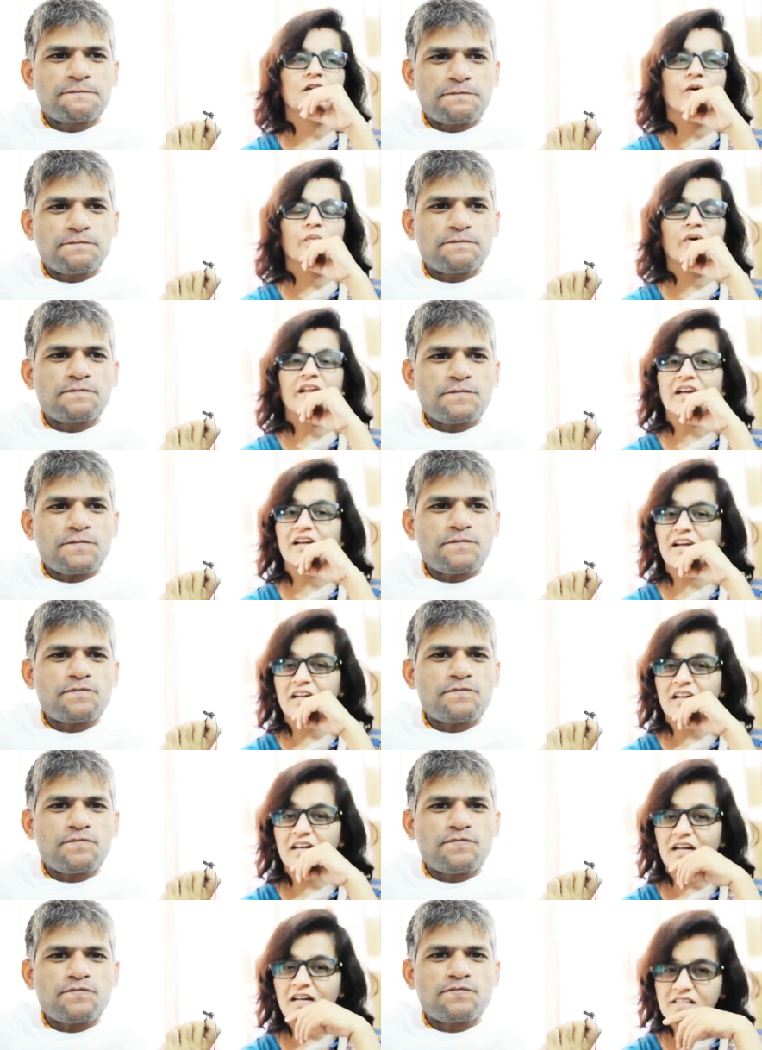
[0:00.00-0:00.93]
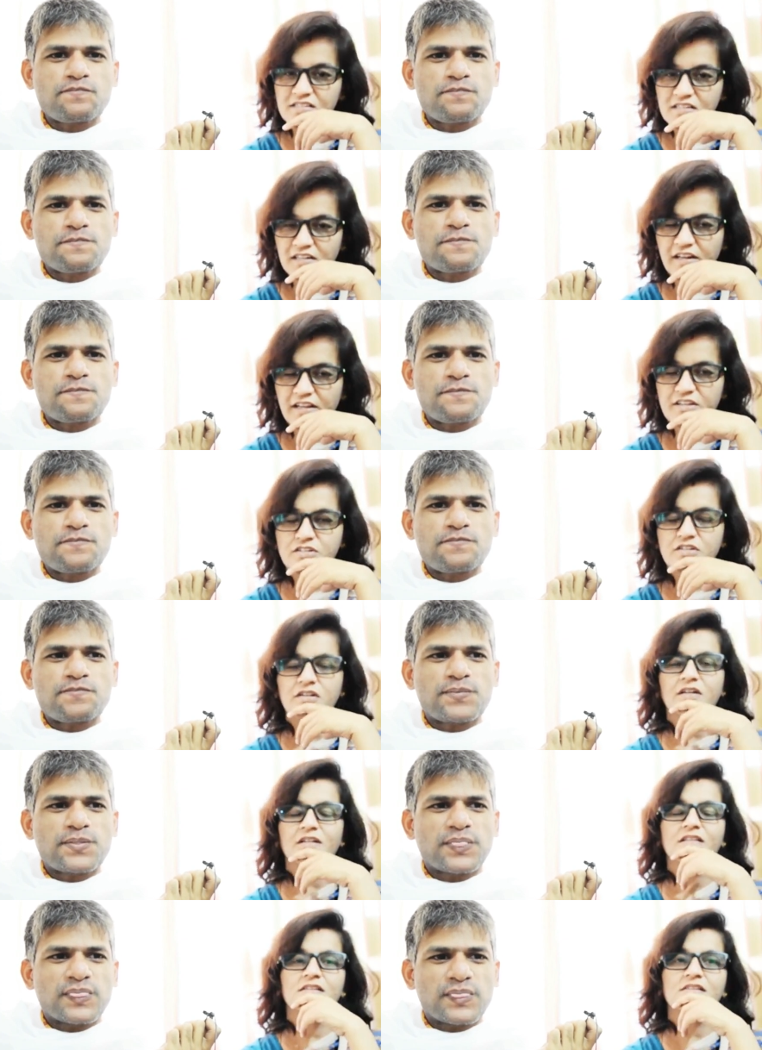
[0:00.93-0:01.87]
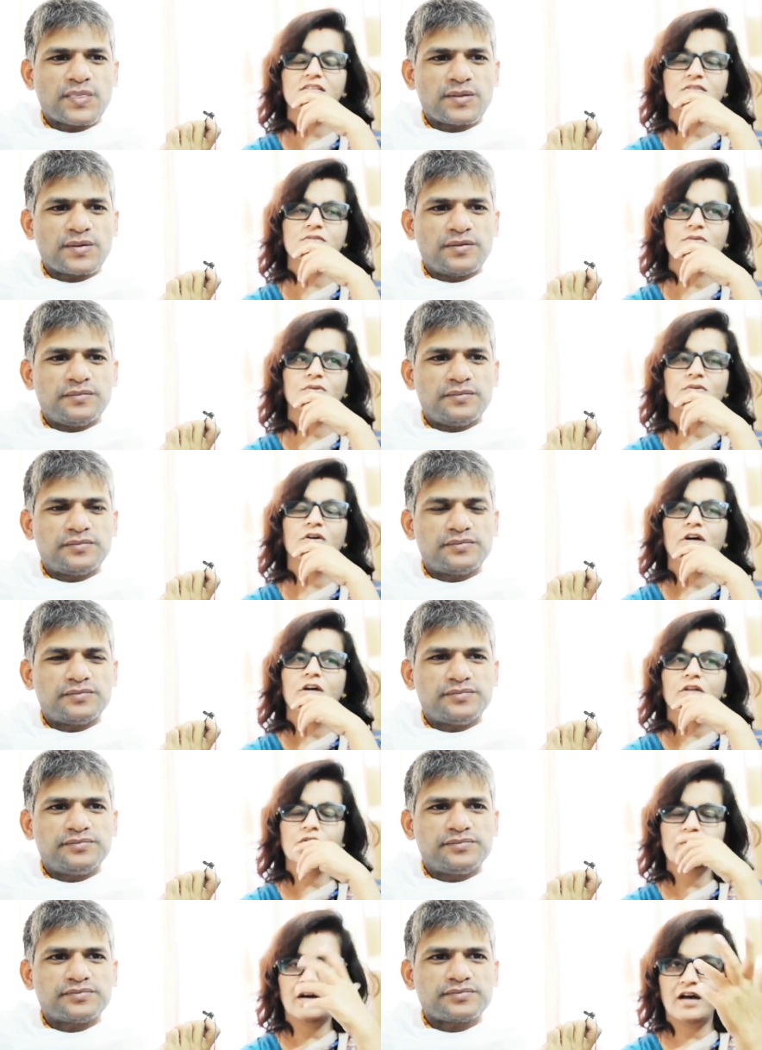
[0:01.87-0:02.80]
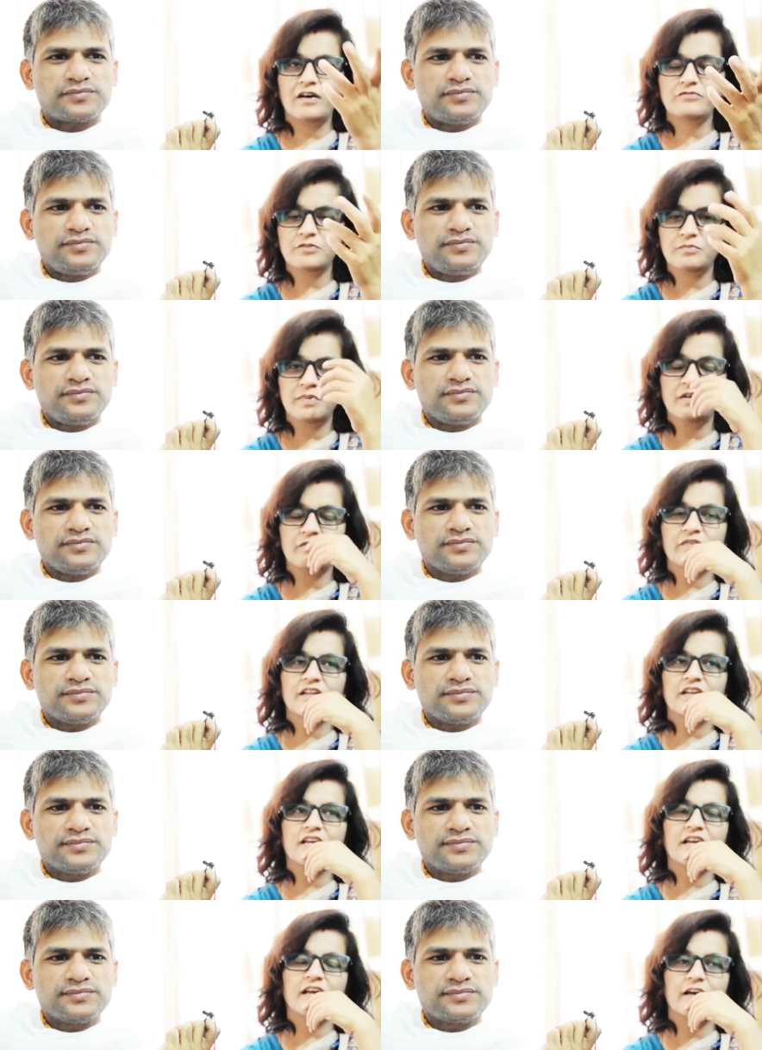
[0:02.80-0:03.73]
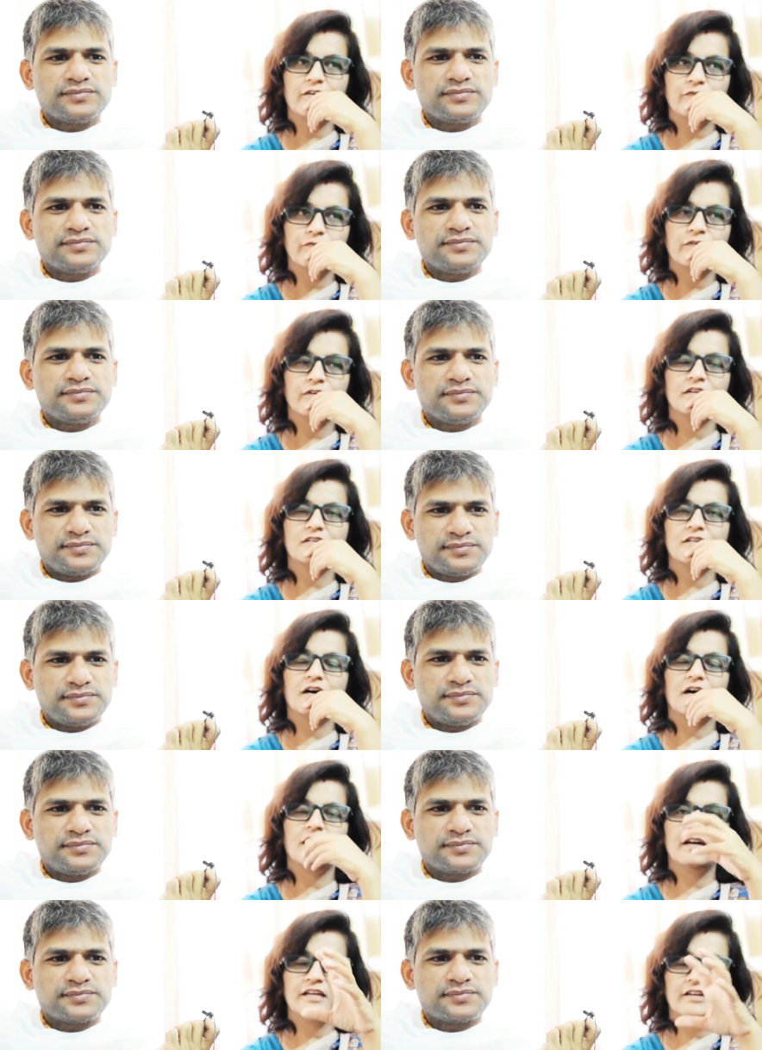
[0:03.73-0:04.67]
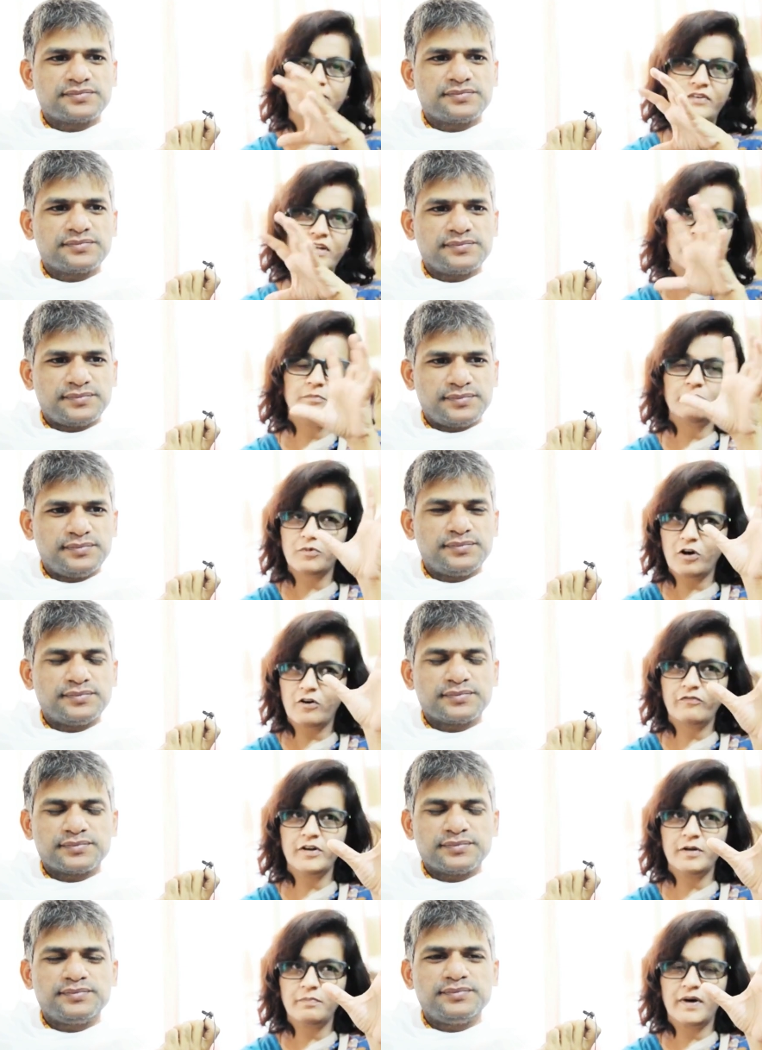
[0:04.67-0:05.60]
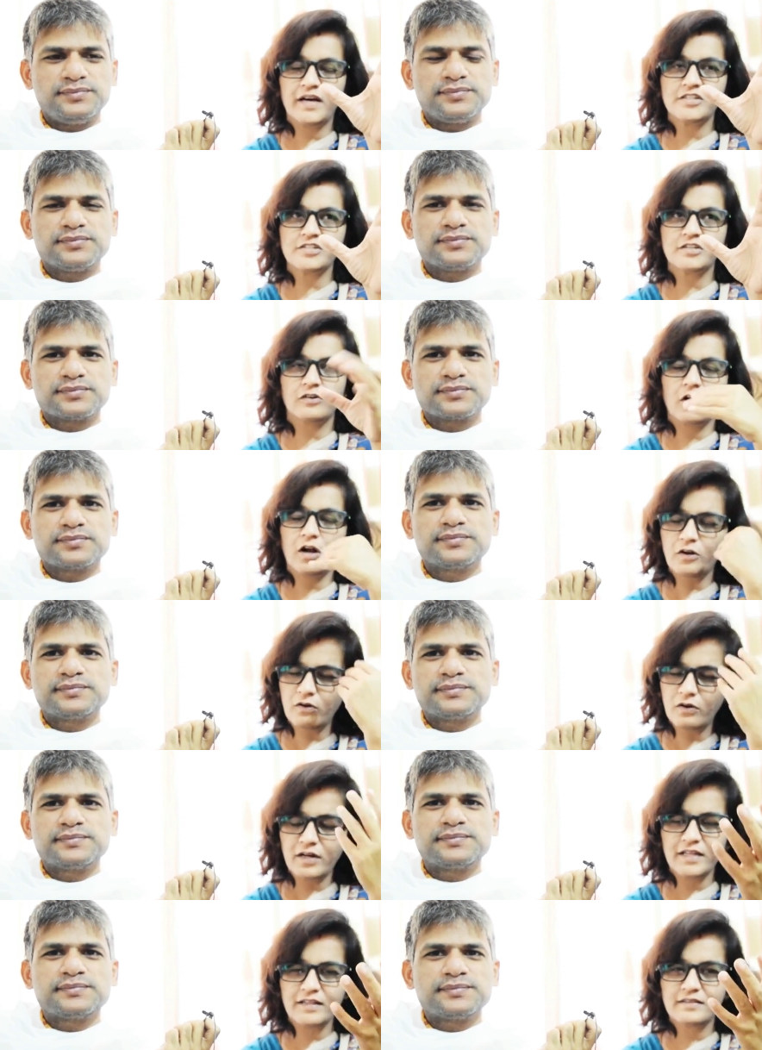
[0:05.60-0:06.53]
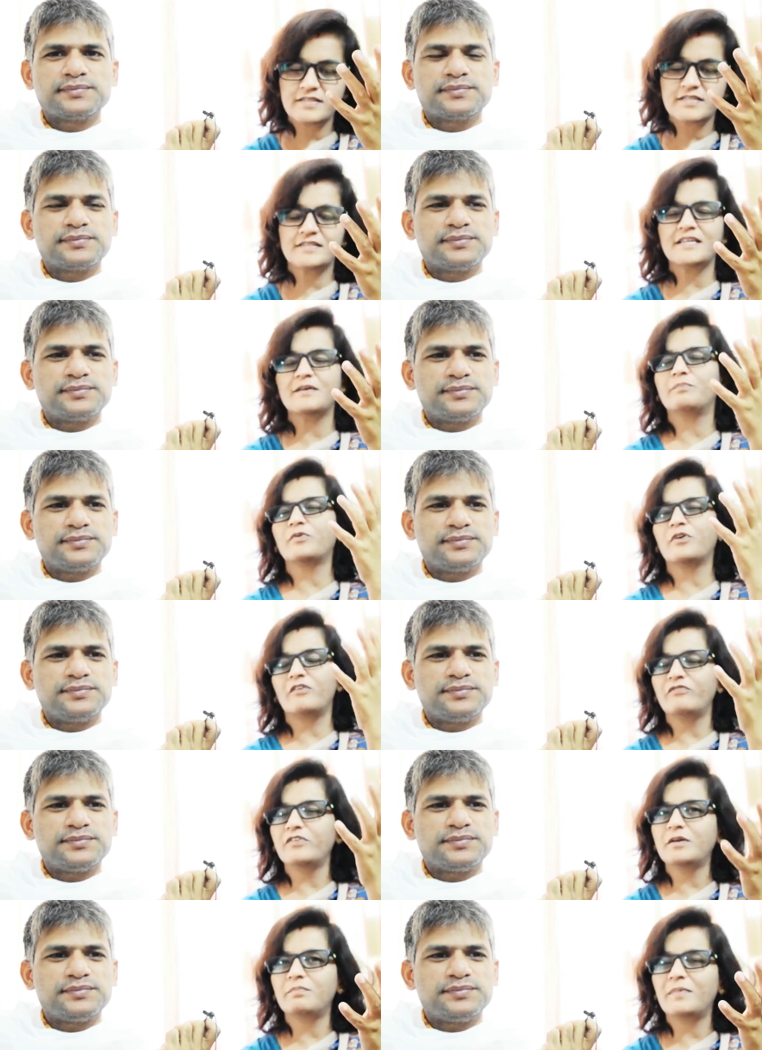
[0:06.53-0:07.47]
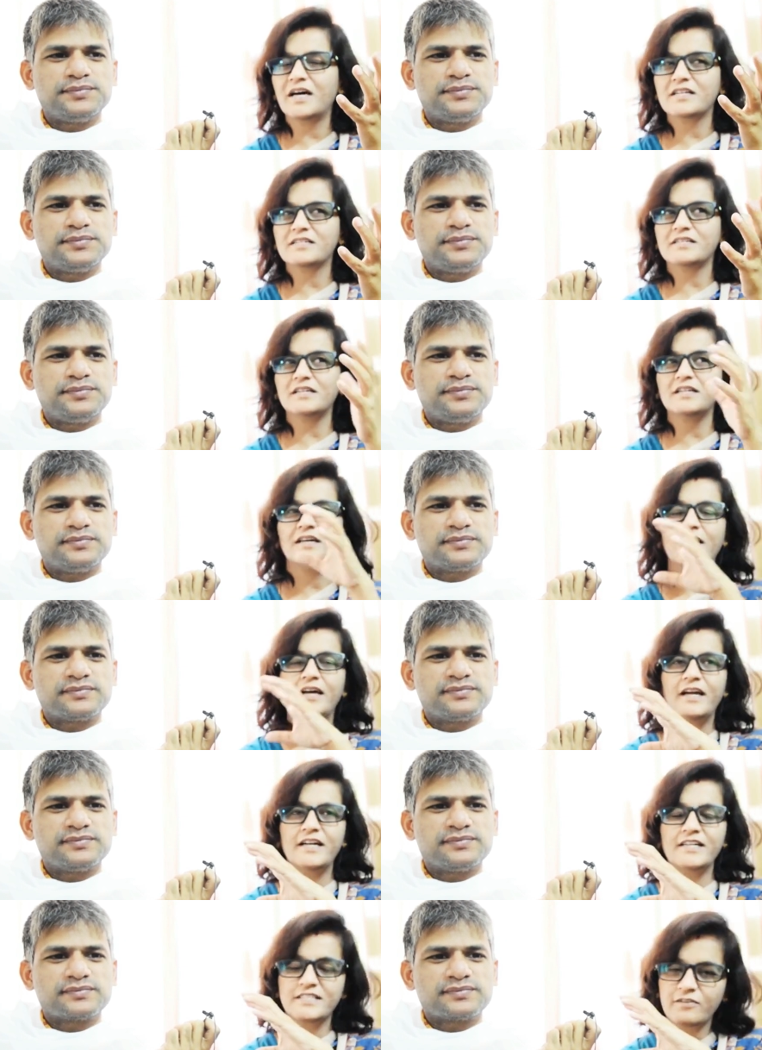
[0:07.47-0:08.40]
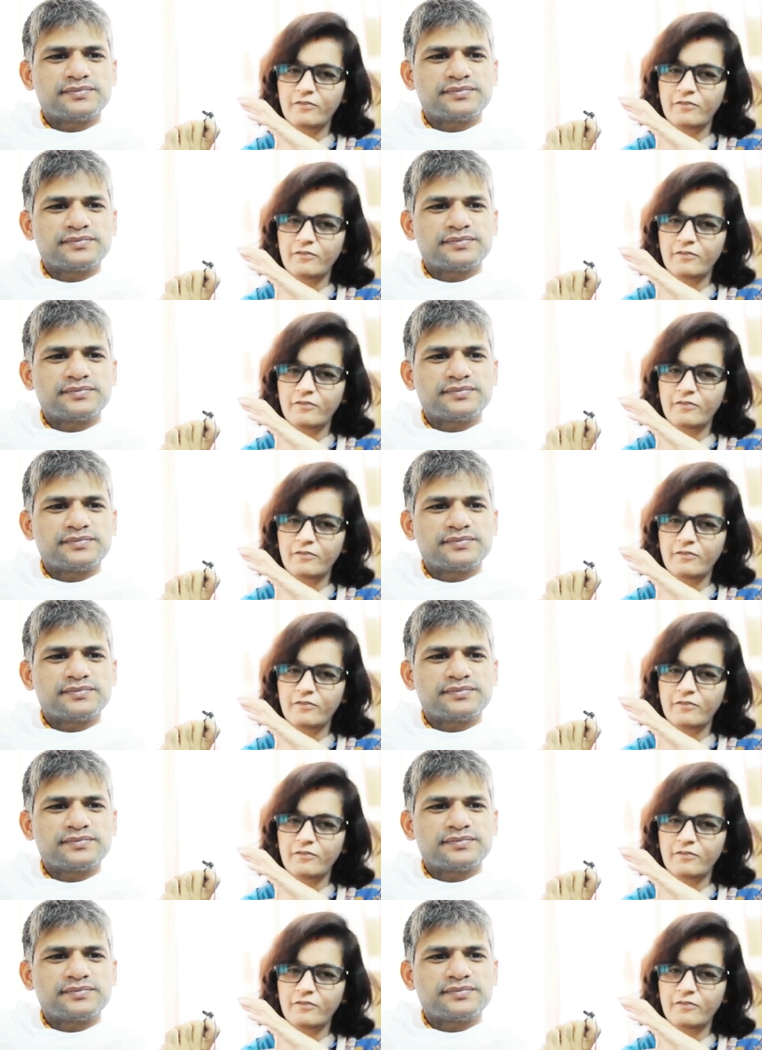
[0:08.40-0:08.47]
Speaker 1: when I get a consultation on this. So you have to be very careful. Uh, even in profit margin, not only in the C, profit margin, it's